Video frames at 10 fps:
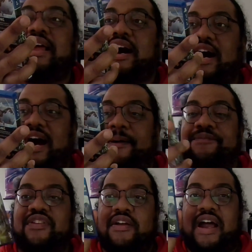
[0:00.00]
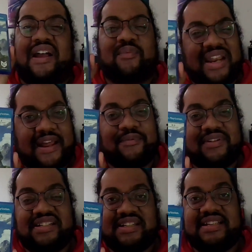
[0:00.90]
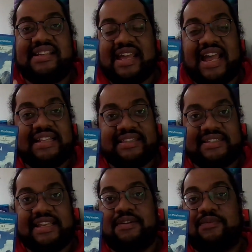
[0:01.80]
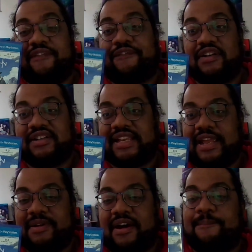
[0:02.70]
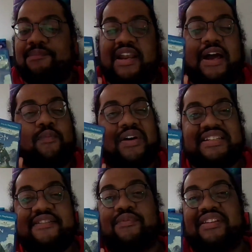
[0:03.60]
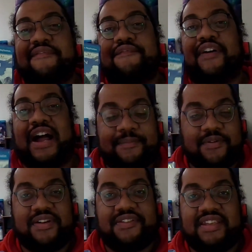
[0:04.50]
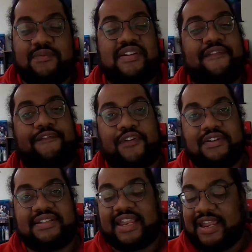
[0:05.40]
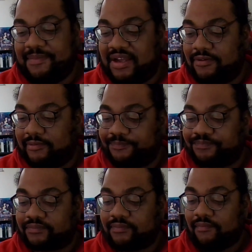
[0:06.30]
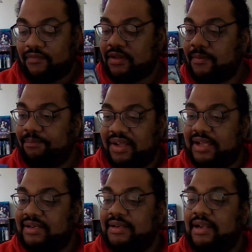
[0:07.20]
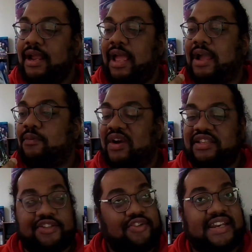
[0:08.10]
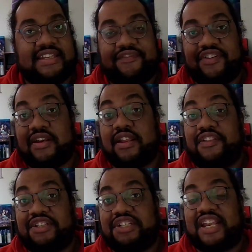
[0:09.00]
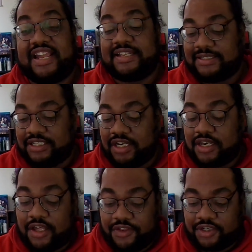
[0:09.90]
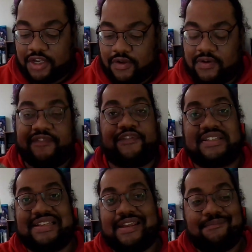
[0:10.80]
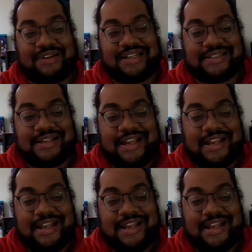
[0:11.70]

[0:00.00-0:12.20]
And when I originally had this game when it first came out, but I wasn't really vibing with it when it first came out, but I wanted to try to give it another chance and another go, and for $10